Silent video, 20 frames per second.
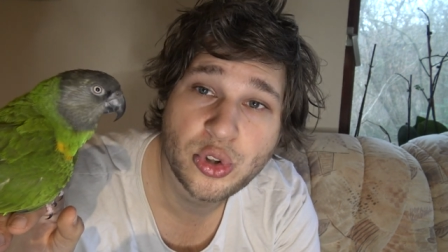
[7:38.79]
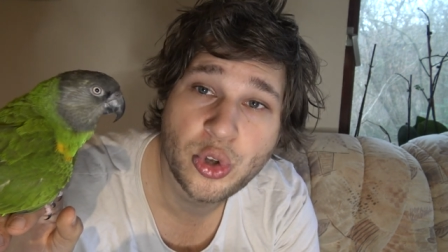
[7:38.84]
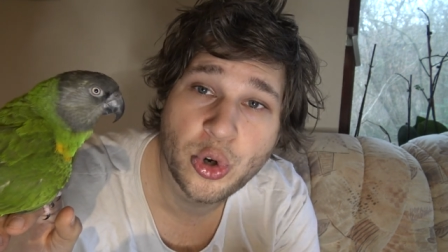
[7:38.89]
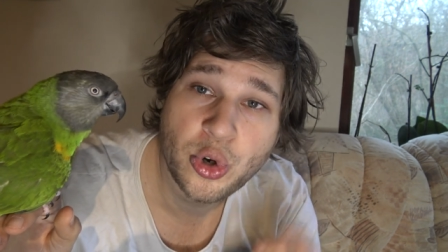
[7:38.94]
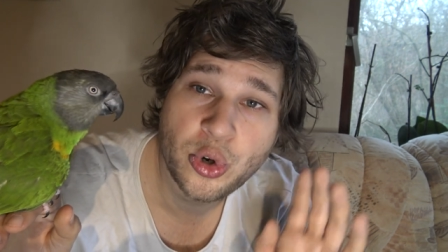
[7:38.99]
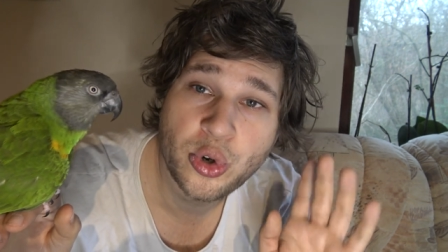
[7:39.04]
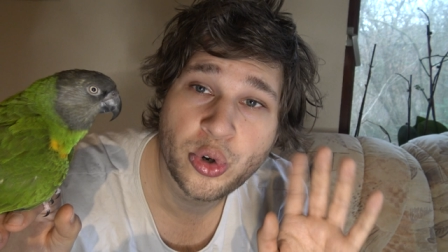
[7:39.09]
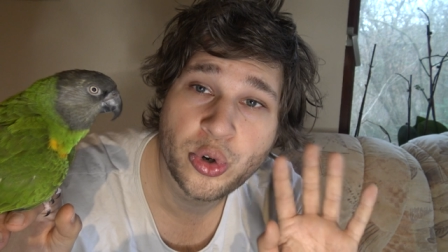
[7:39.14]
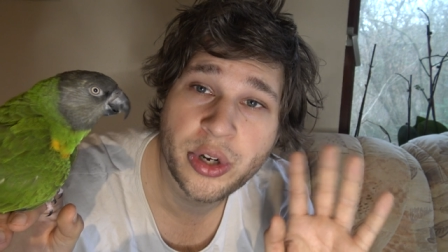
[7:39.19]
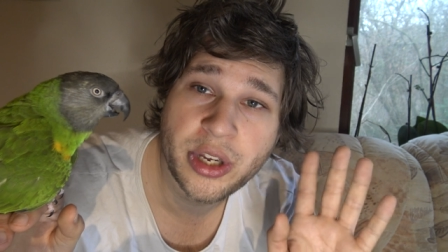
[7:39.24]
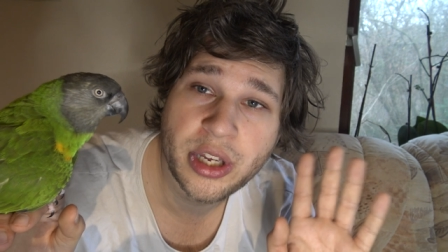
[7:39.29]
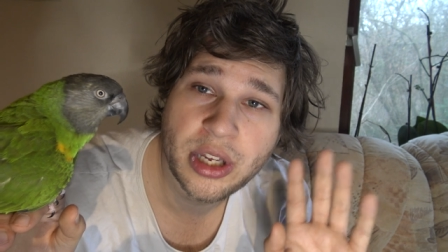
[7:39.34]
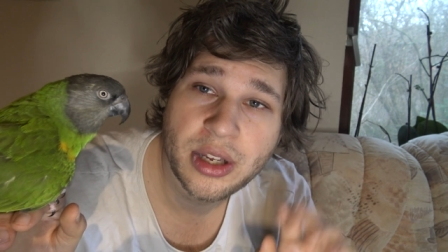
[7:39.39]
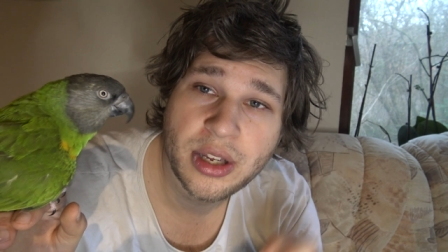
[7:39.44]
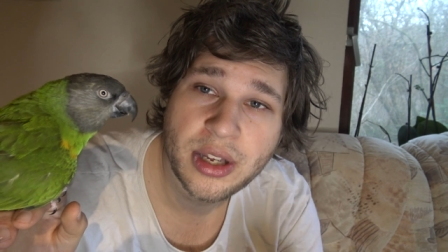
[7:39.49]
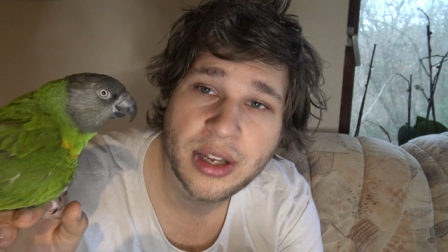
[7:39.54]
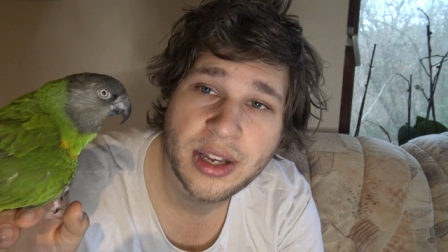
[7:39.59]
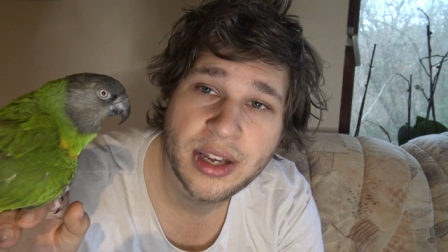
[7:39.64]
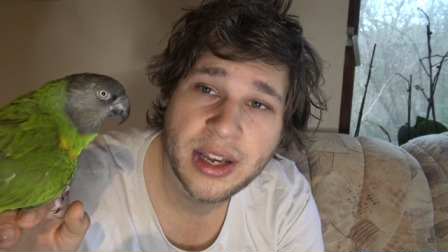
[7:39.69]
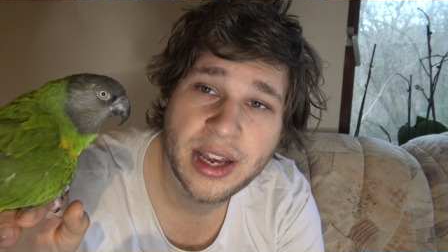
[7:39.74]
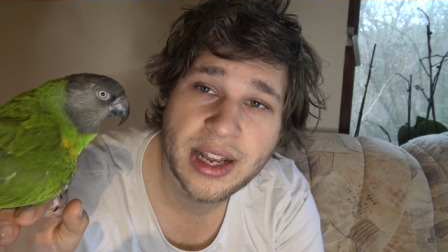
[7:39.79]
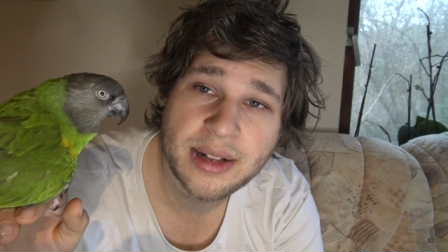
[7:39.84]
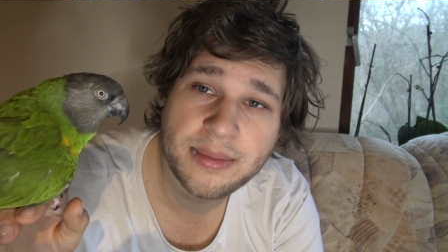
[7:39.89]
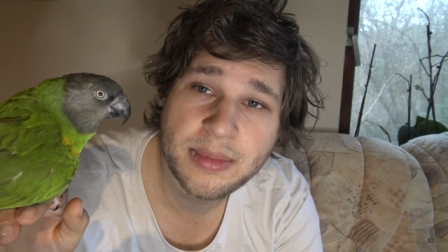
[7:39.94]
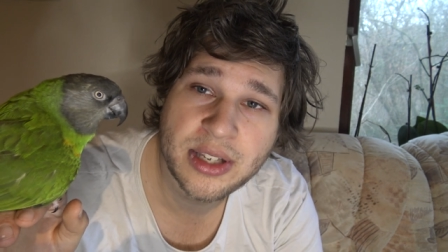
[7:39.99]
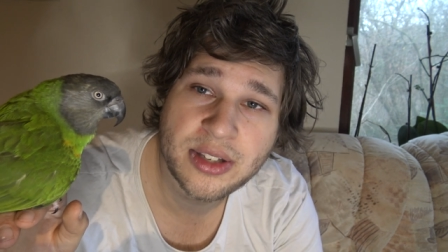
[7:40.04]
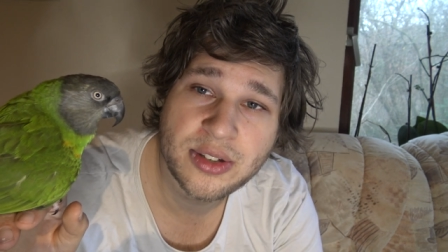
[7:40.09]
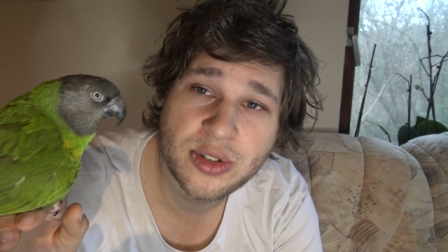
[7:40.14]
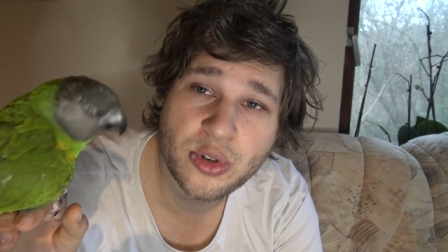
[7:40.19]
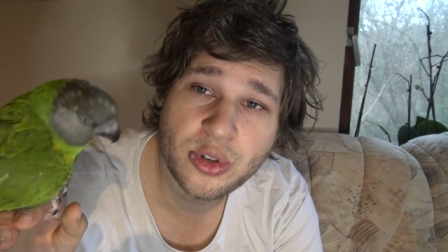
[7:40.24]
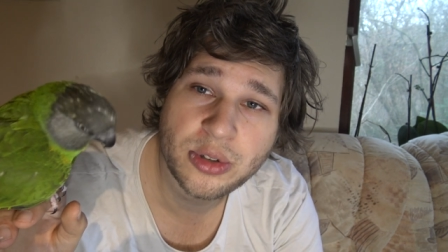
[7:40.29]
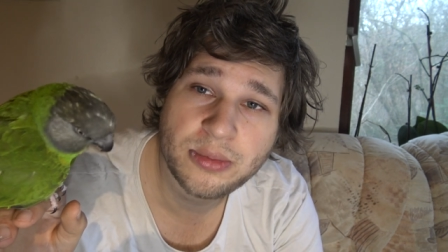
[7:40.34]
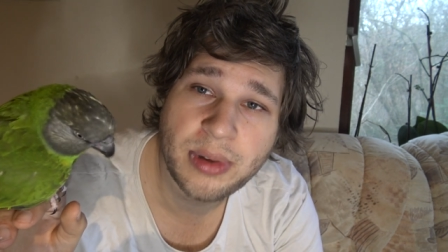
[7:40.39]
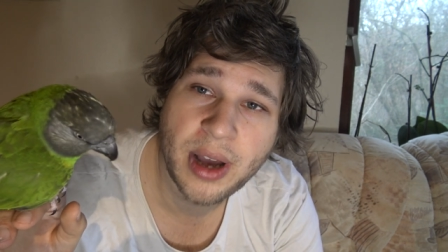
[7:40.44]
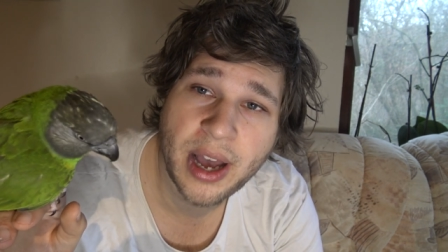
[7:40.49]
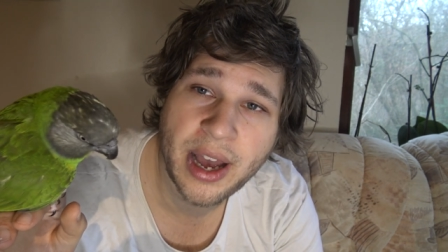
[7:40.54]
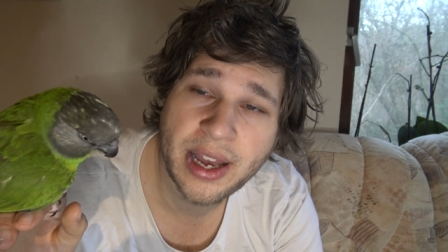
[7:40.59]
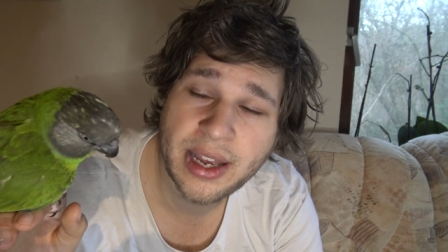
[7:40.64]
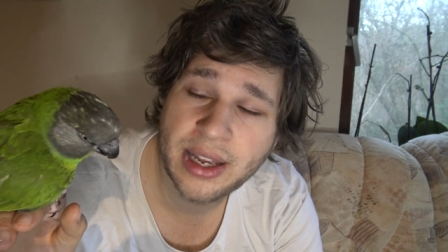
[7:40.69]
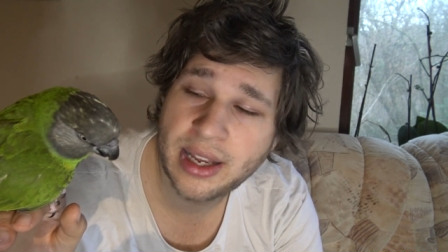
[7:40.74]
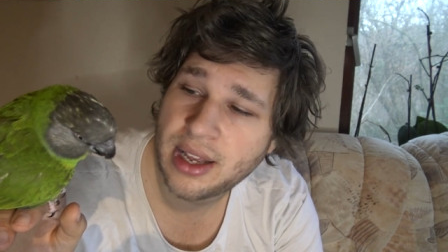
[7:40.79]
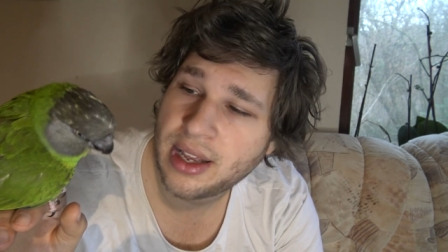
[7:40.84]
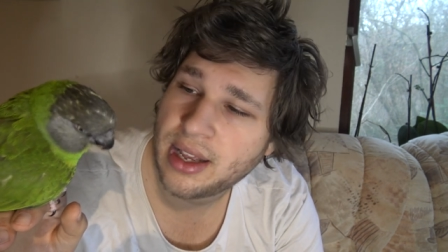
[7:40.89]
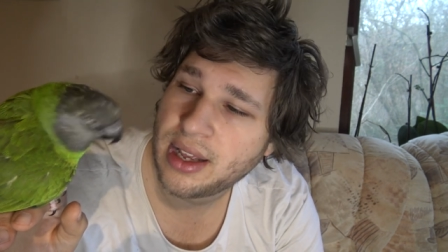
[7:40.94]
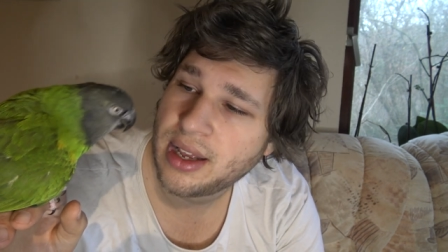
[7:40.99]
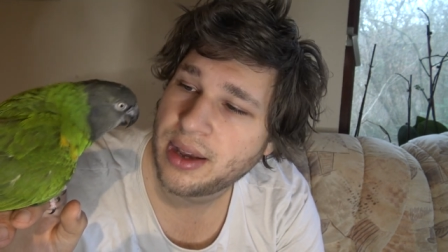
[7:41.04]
doei. It means goodbye.